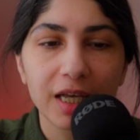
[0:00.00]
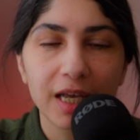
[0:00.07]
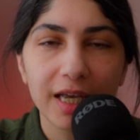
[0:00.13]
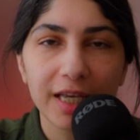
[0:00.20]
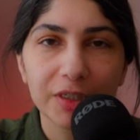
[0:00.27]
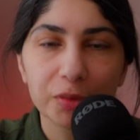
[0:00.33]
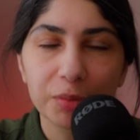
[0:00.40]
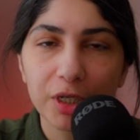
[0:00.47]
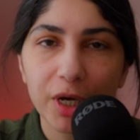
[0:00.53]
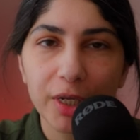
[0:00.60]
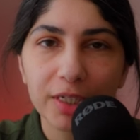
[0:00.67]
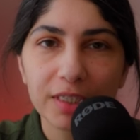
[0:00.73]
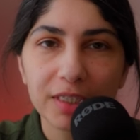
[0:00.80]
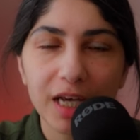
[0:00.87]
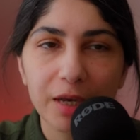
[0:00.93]
And to be
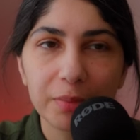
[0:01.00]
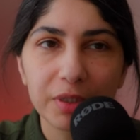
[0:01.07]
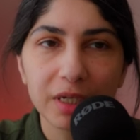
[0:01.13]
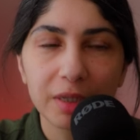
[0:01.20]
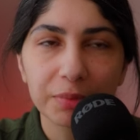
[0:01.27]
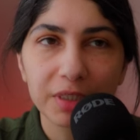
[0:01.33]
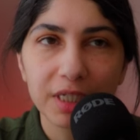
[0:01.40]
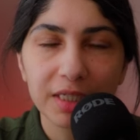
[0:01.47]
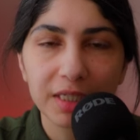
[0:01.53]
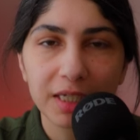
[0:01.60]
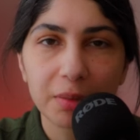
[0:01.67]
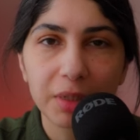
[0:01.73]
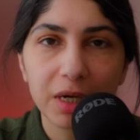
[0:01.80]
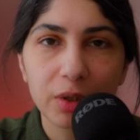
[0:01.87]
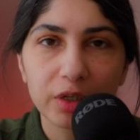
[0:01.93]
honest, I've been obsessing
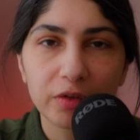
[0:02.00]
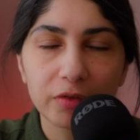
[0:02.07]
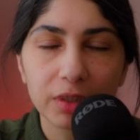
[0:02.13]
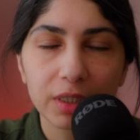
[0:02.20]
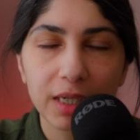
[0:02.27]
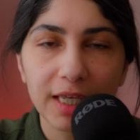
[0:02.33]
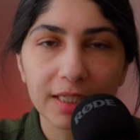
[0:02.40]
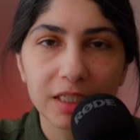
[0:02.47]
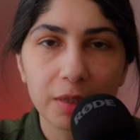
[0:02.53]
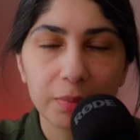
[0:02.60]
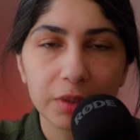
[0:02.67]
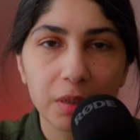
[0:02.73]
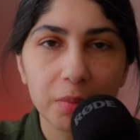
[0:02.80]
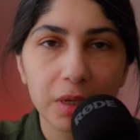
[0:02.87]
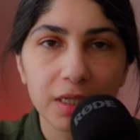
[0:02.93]
about it for the last
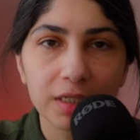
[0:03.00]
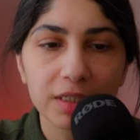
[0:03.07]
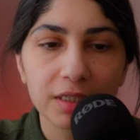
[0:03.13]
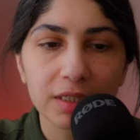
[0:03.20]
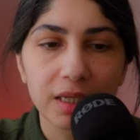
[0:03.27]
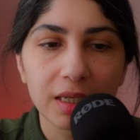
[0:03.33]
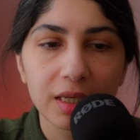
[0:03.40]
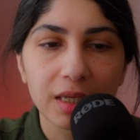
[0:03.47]
couple of months.